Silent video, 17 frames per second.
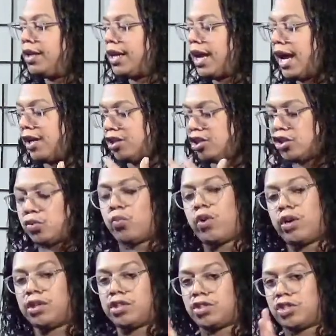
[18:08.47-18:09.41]
I just
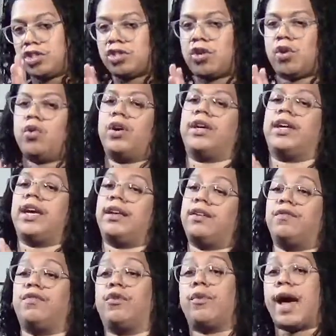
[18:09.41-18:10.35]
wanted to show, again,
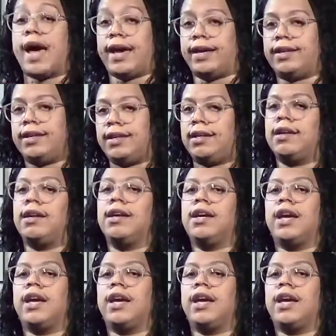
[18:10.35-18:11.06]
variety